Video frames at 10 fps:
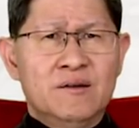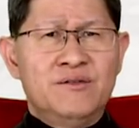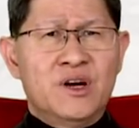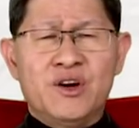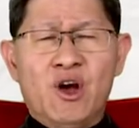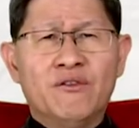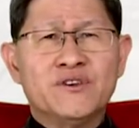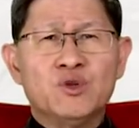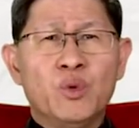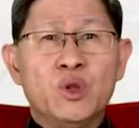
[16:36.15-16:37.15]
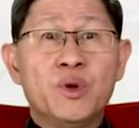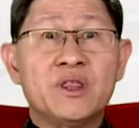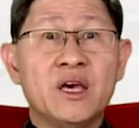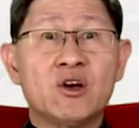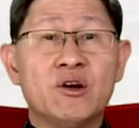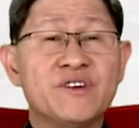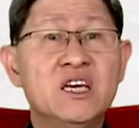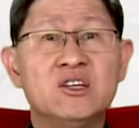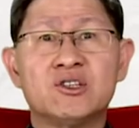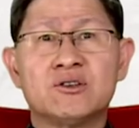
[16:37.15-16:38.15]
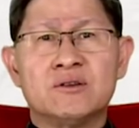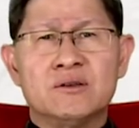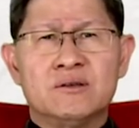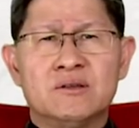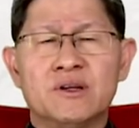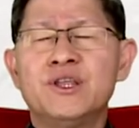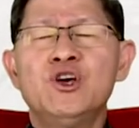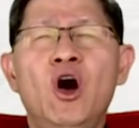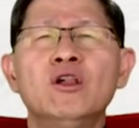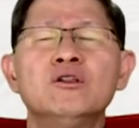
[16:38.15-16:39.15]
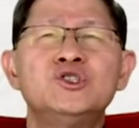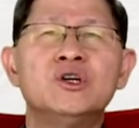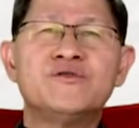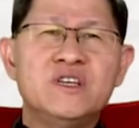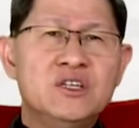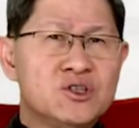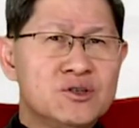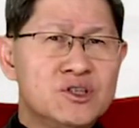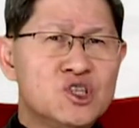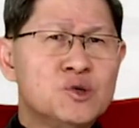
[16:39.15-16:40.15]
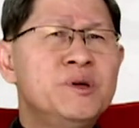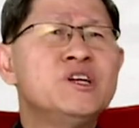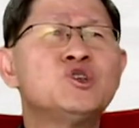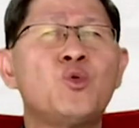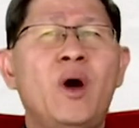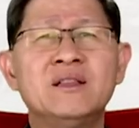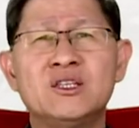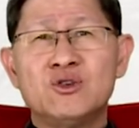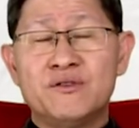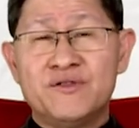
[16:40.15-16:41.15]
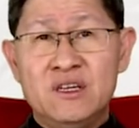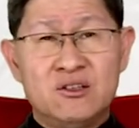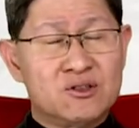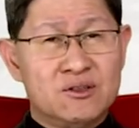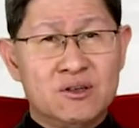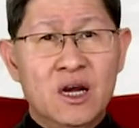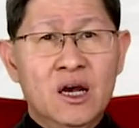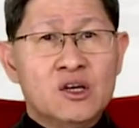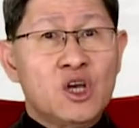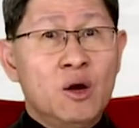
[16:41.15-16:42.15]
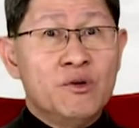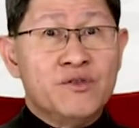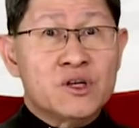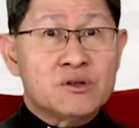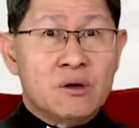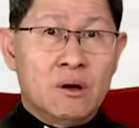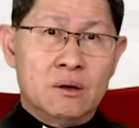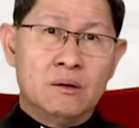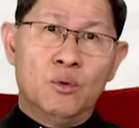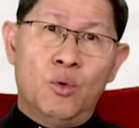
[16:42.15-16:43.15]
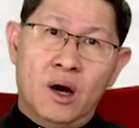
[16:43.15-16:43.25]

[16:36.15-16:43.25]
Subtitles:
Very often when we think of Easter, the theology of Easter, the spirituality of Easter, some of us are,